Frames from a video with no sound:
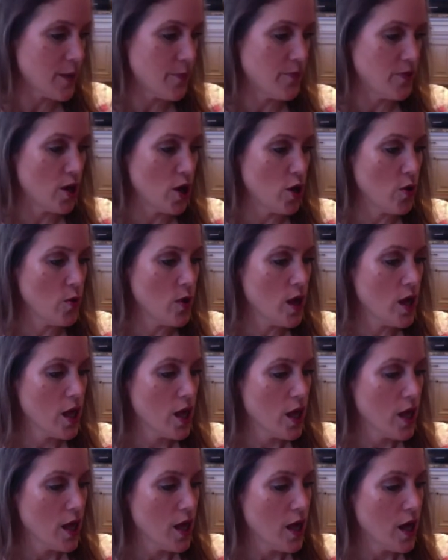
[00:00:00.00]
up though.
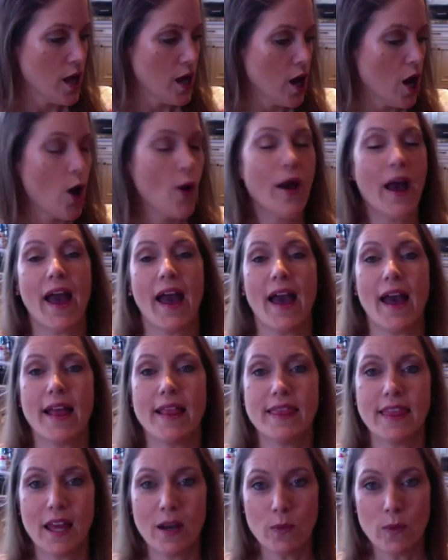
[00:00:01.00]
Okay,
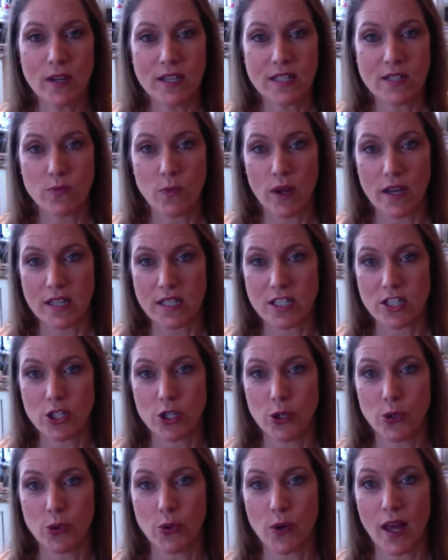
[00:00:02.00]
and then we went
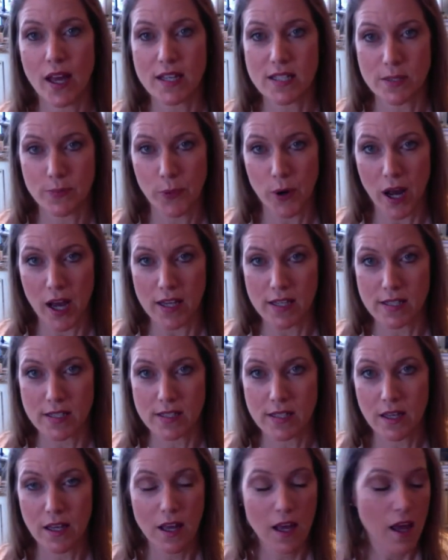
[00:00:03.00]
to
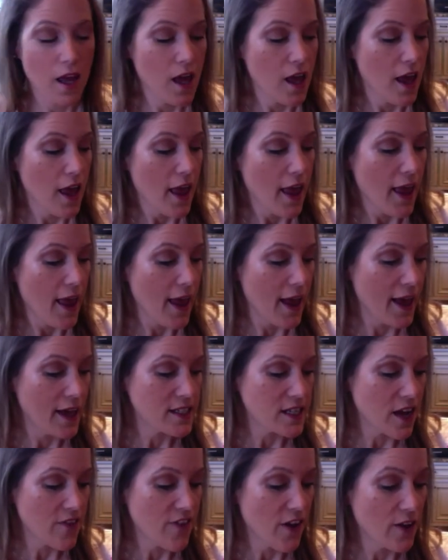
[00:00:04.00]
Express.
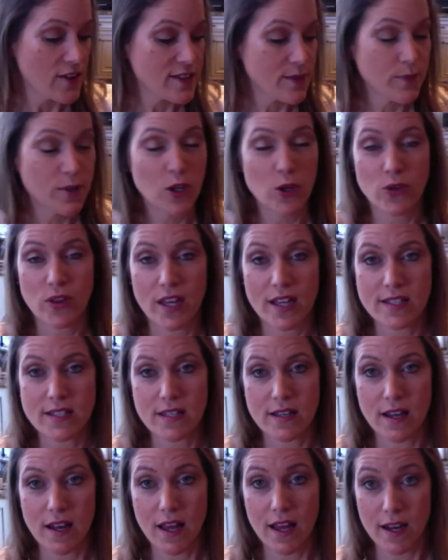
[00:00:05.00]
And I found some cute things
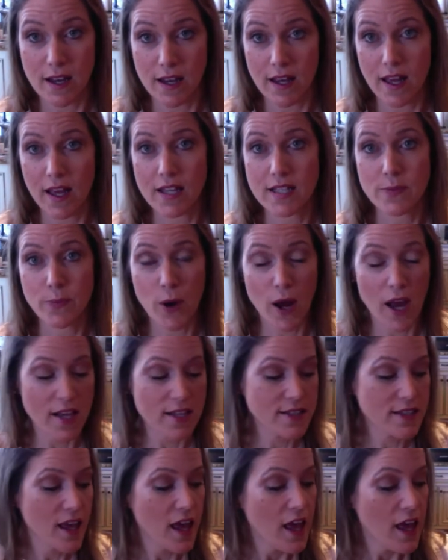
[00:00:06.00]
at, at
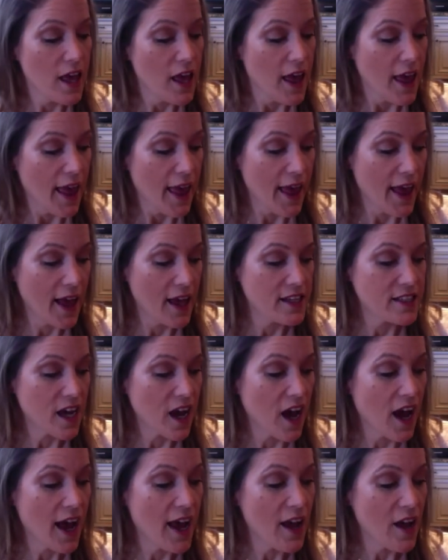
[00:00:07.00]
Express. And
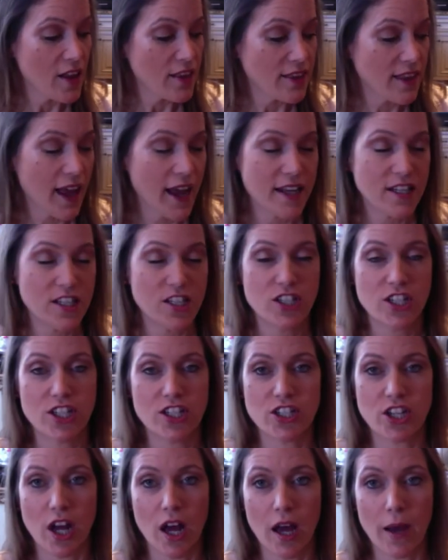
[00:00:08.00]
I like to
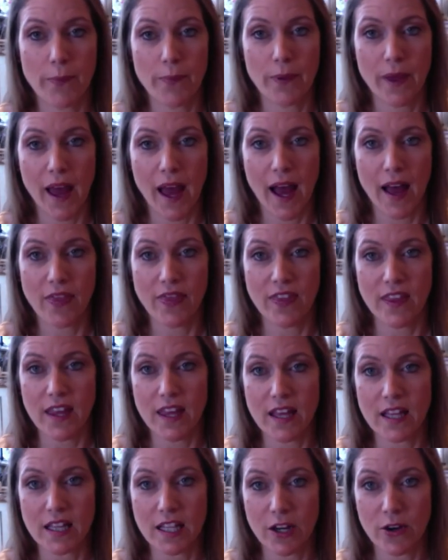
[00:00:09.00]
just shop at
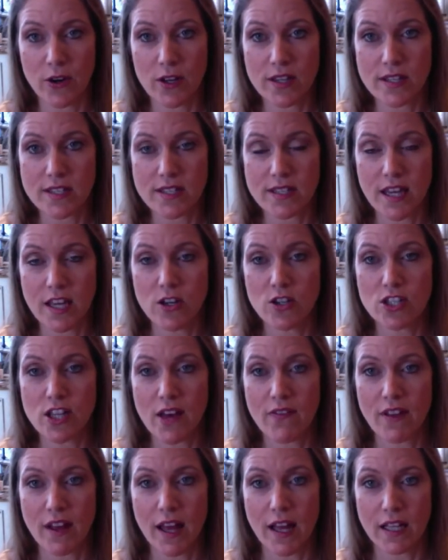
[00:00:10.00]
the clearance. They usually
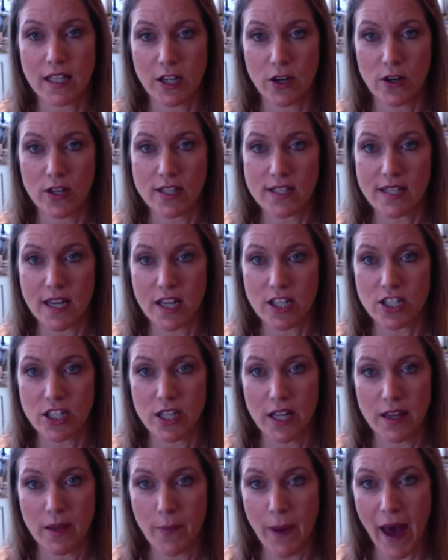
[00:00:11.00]
have like a clearance section
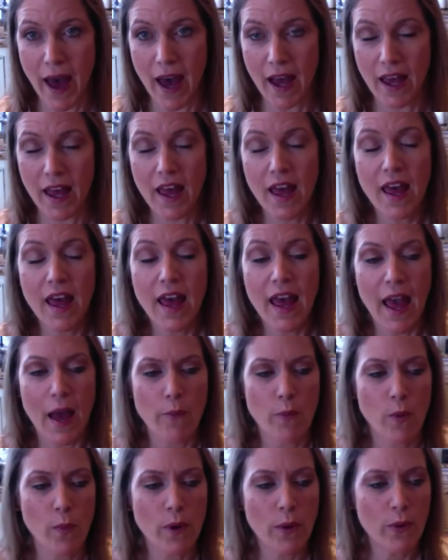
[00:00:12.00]
in the back.
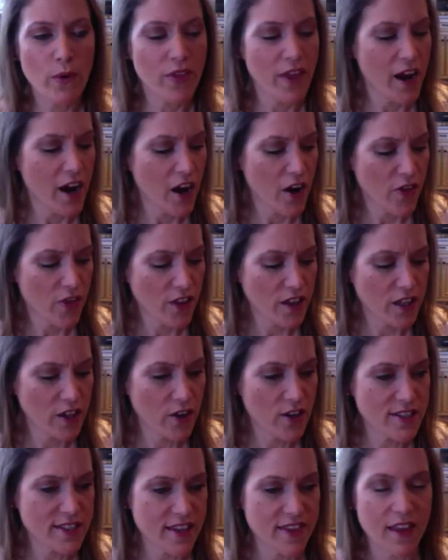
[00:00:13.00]
And when we were there, the
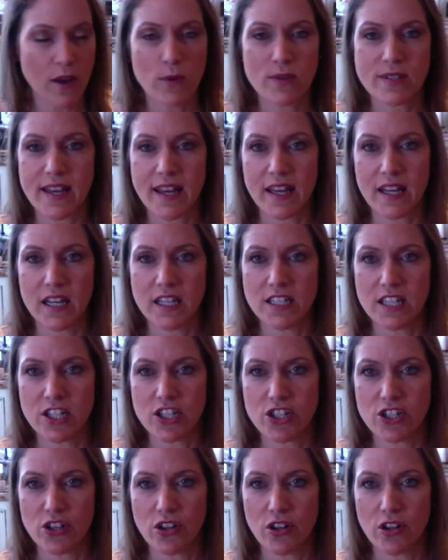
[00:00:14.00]
clearance I think was like an
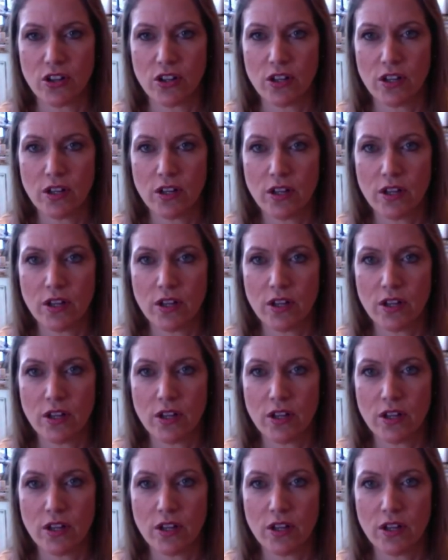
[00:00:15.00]
additional